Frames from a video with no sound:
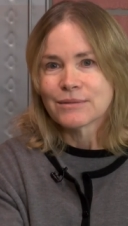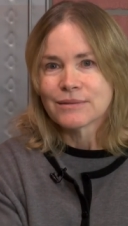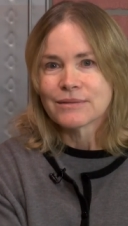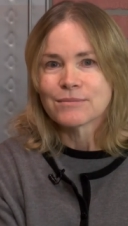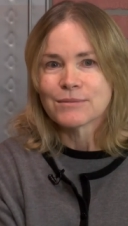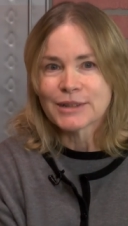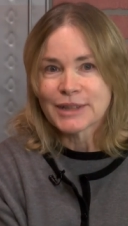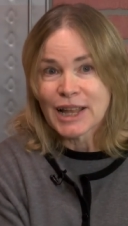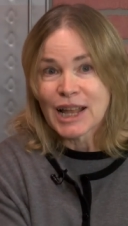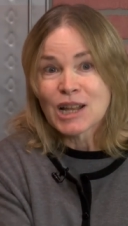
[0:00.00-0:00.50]

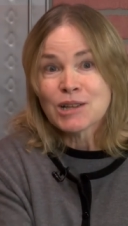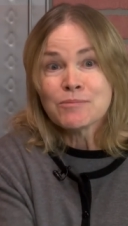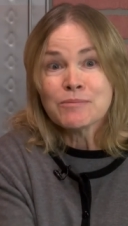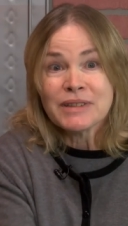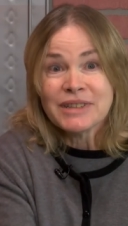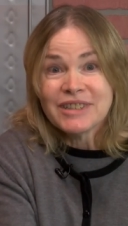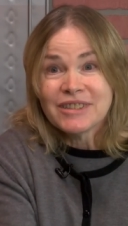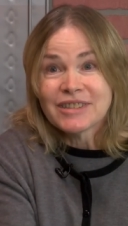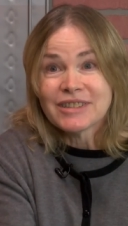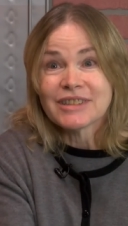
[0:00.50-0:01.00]
what
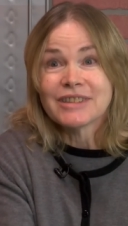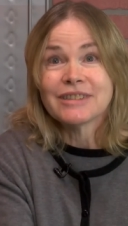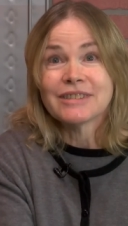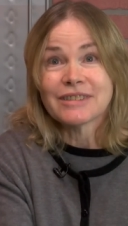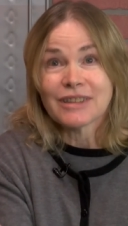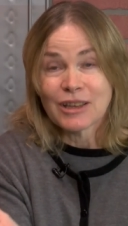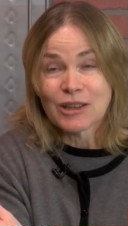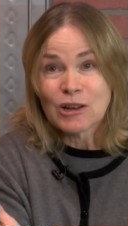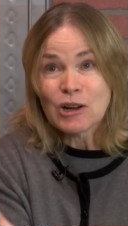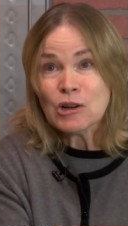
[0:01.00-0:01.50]
happens is,
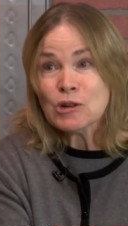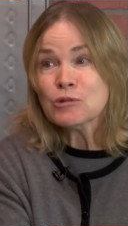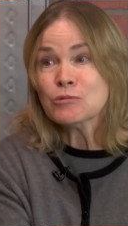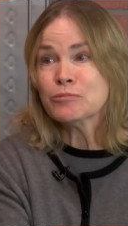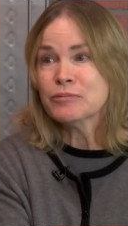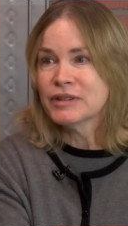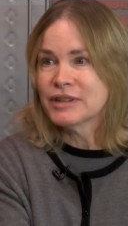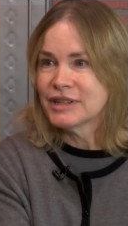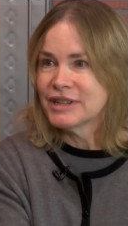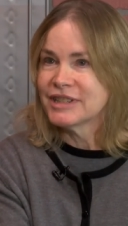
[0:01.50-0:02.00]
I
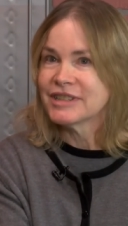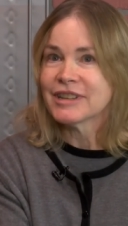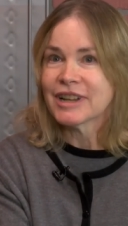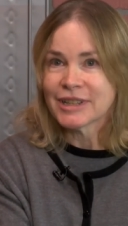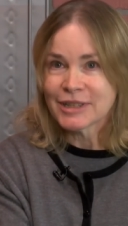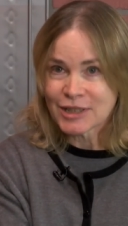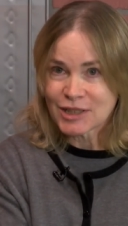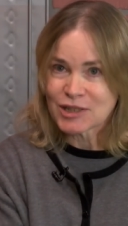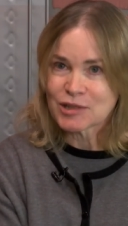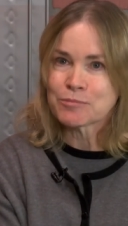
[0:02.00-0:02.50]
hope, an
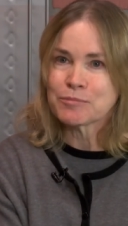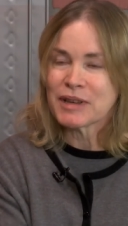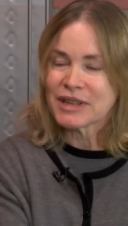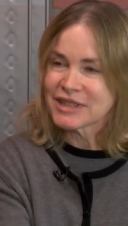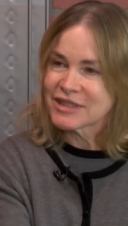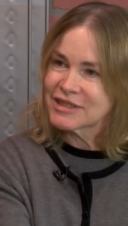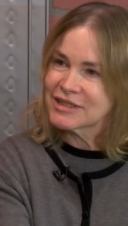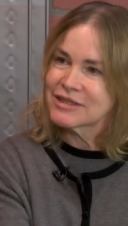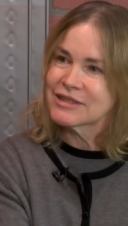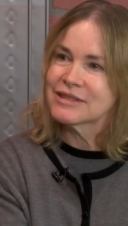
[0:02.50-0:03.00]

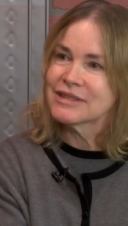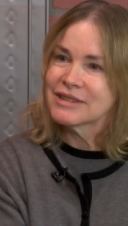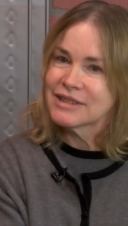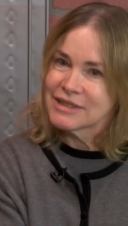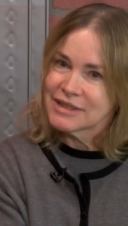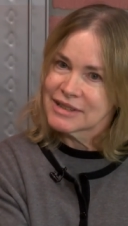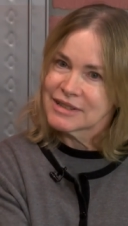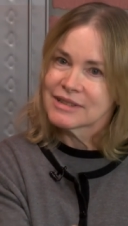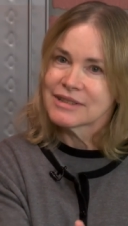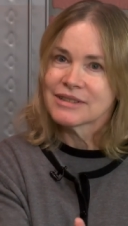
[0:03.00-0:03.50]
unexpected
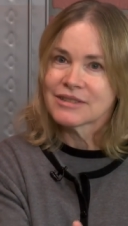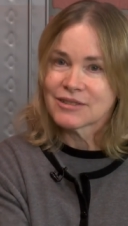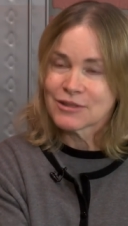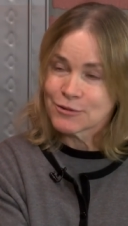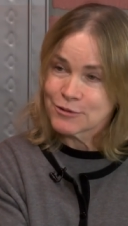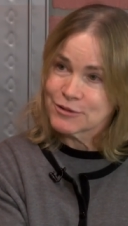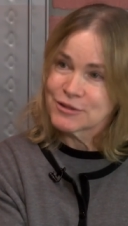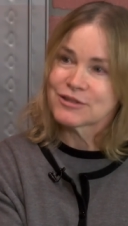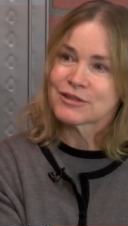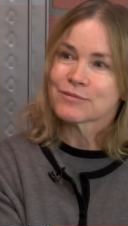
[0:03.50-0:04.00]

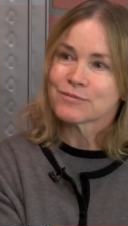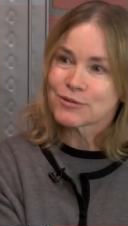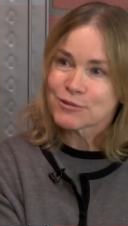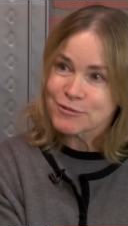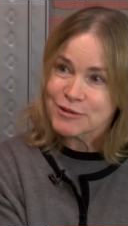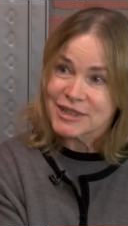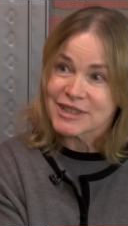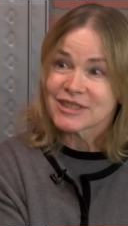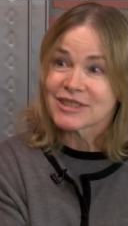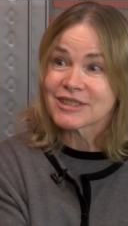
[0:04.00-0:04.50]
series of
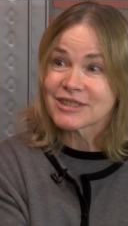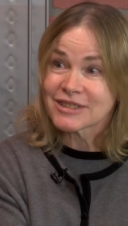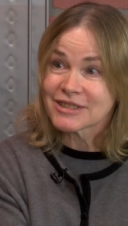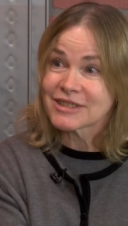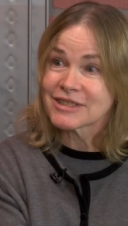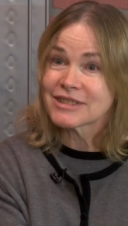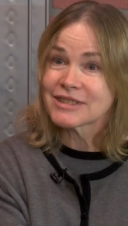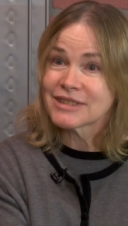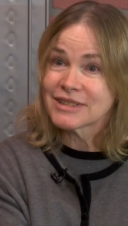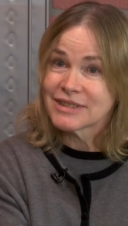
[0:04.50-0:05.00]

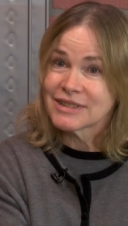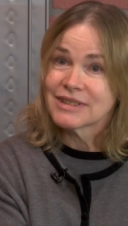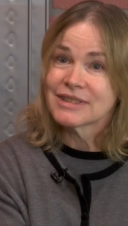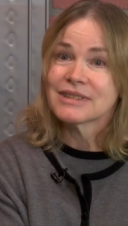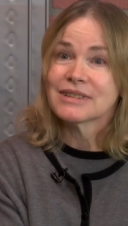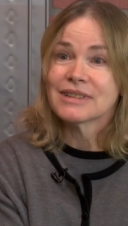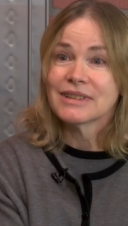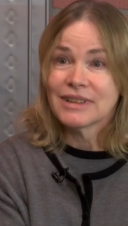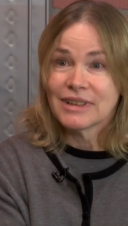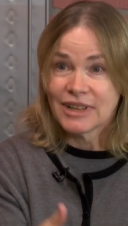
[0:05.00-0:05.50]
twists
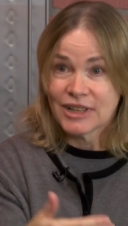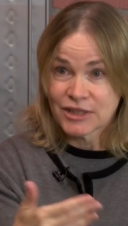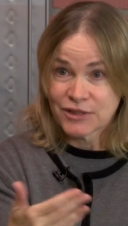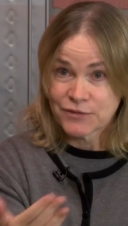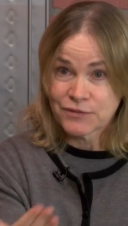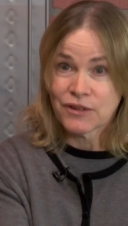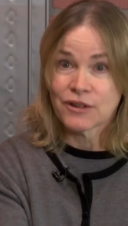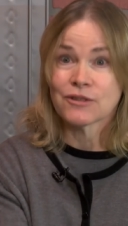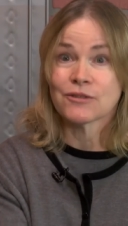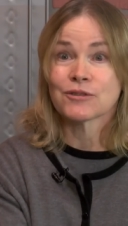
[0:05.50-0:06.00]
Ah. as
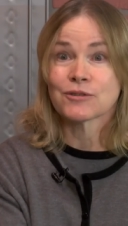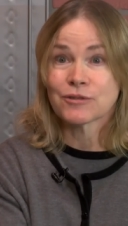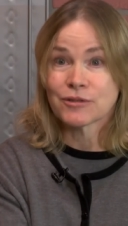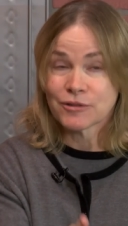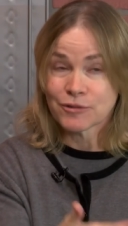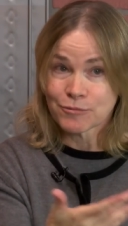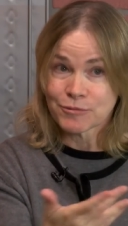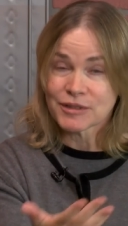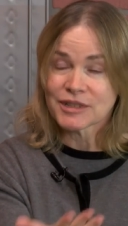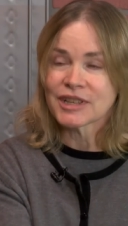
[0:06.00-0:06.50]
far as
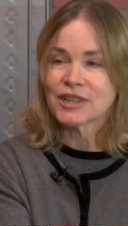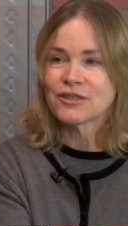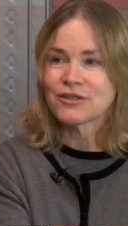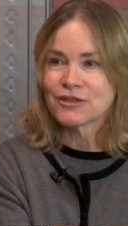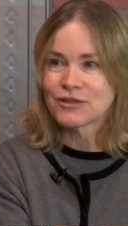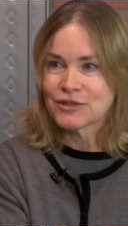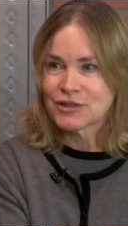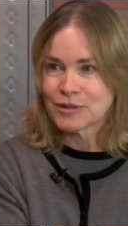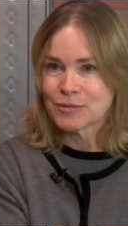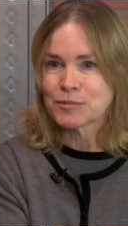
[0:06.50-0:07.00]
the
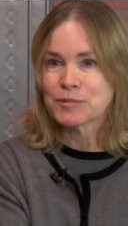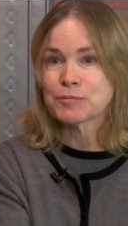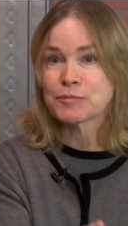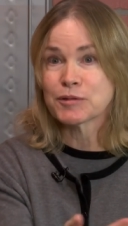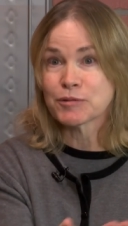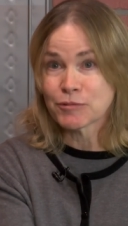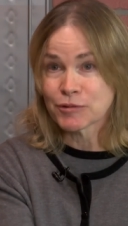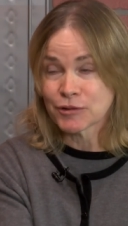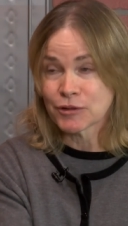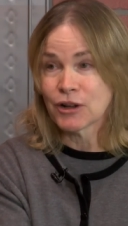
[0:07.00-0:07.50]
relationships
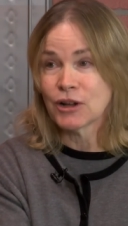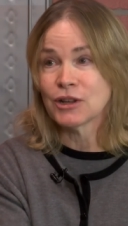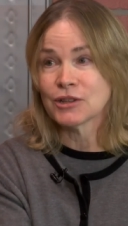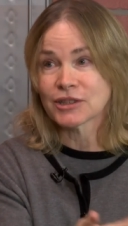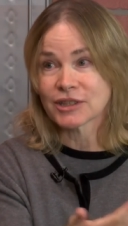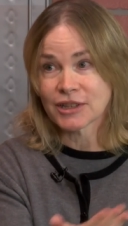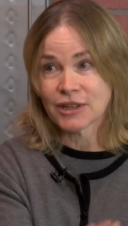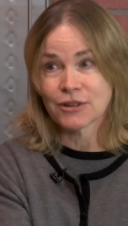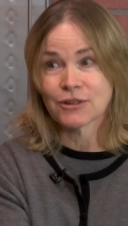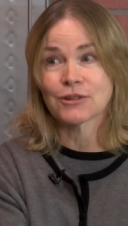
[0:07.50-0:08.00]
between all
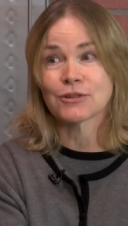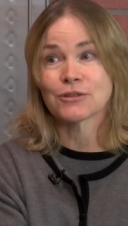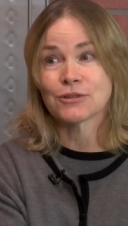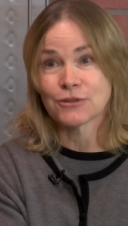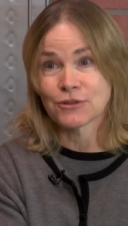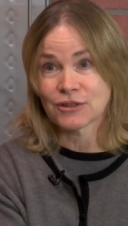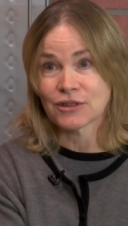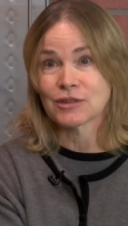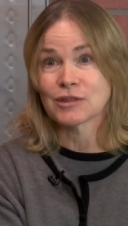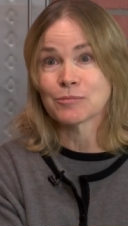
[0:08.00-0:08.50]
the
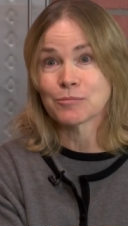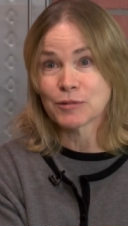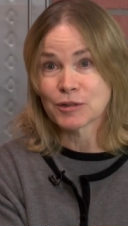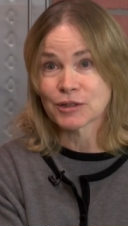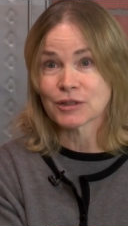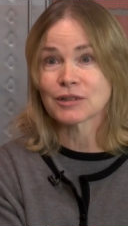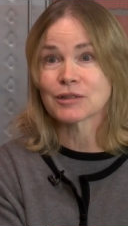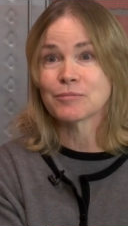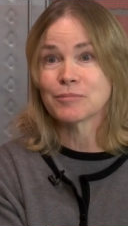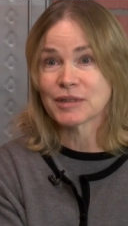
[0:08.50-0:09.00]
characters in the
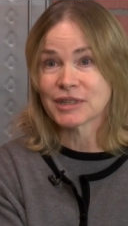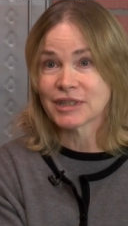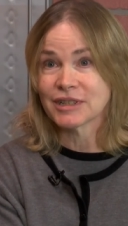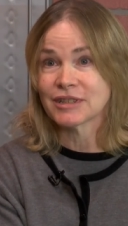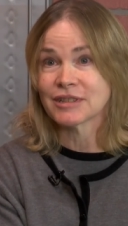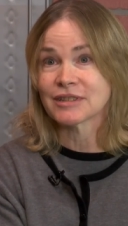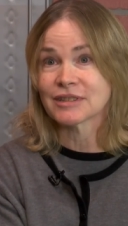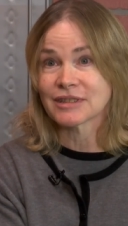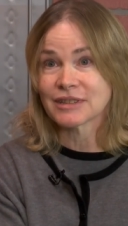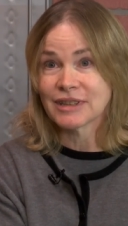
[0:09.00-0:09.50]
book
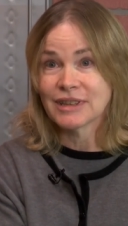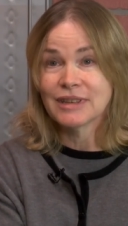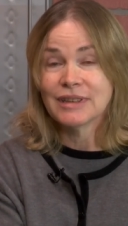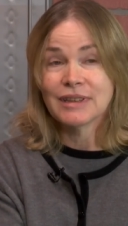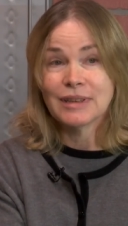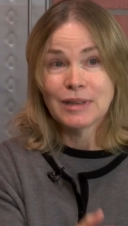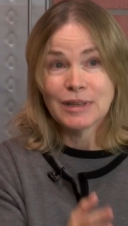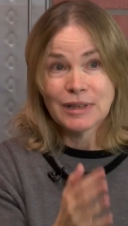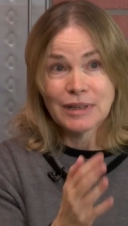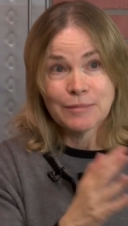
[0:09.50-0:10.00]
because
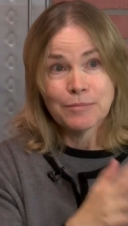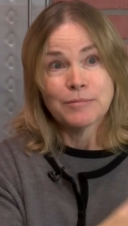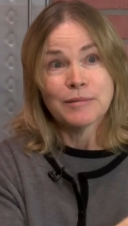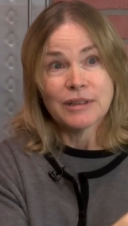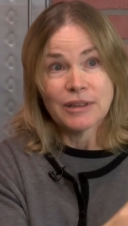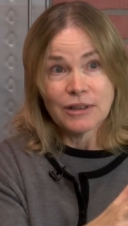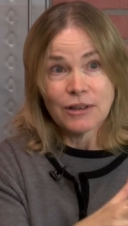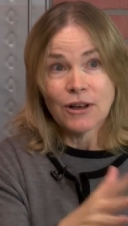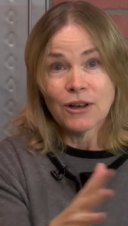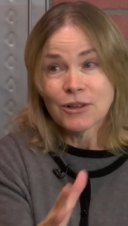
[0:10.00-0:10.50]

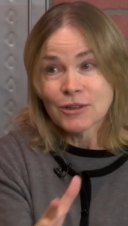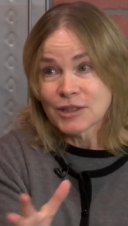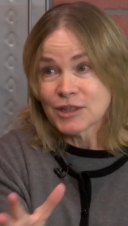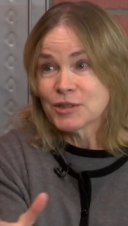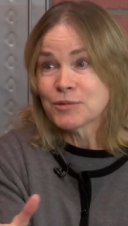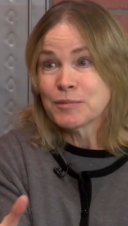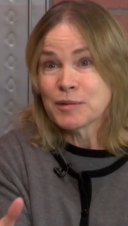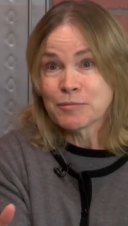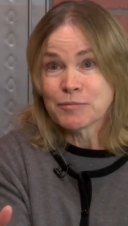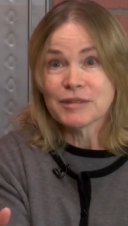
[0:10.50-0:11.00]
all these
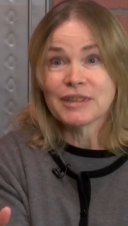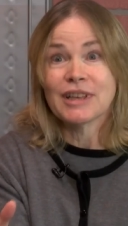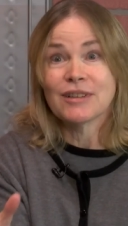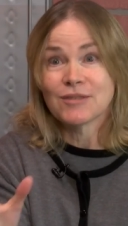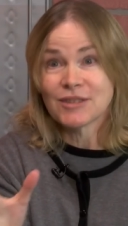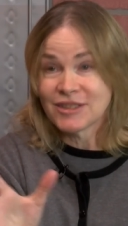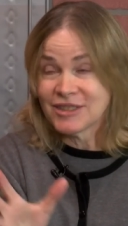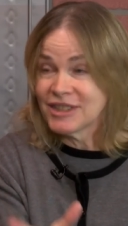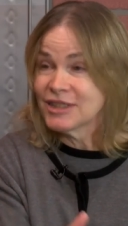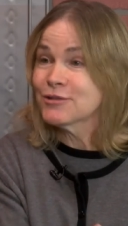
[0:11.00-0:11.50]
people have
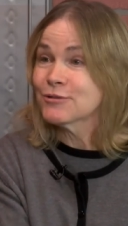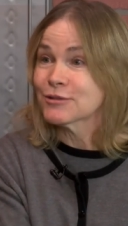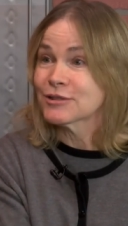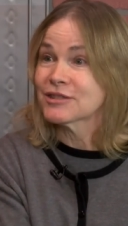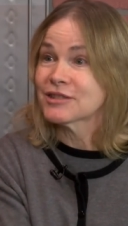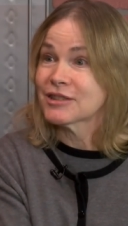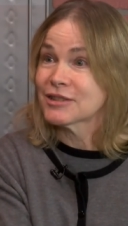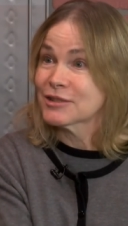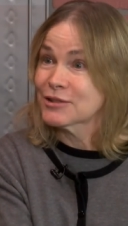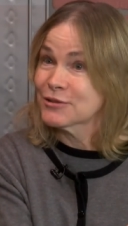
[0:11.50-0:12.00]

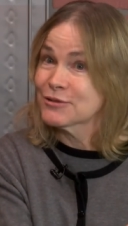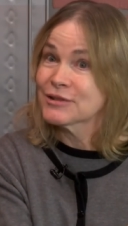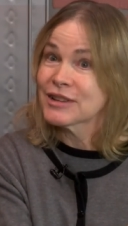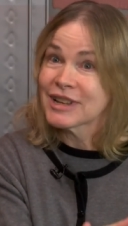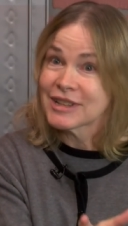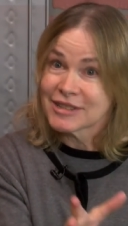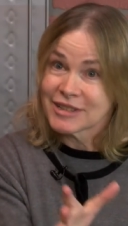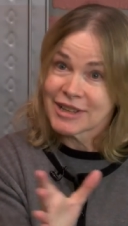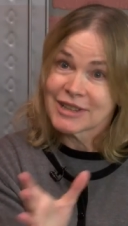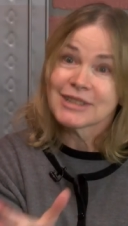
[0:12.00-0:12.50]
secrets that they're
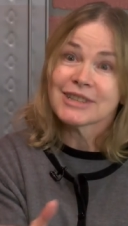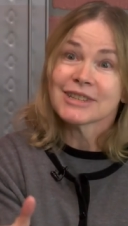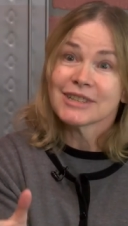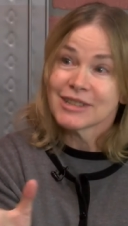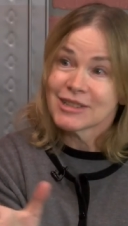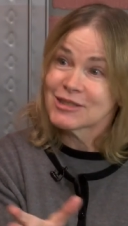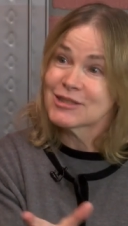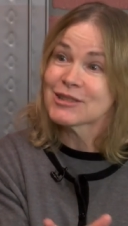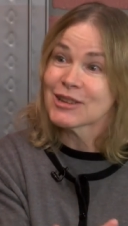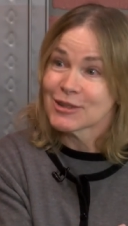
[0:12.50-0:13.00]
not telling
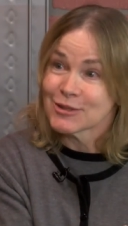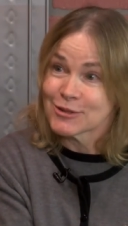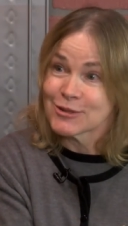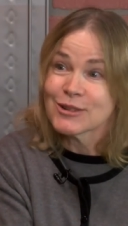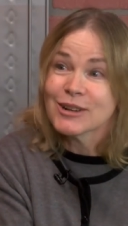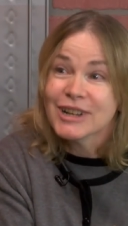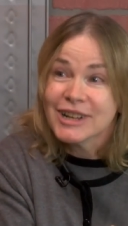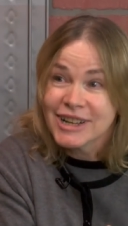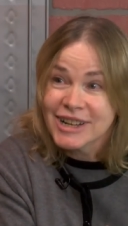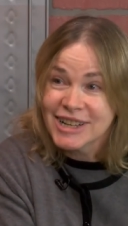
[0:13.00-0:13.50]
each other.
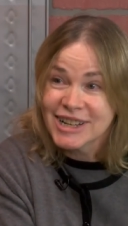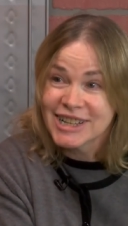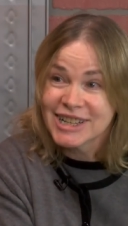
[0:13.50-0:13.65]
I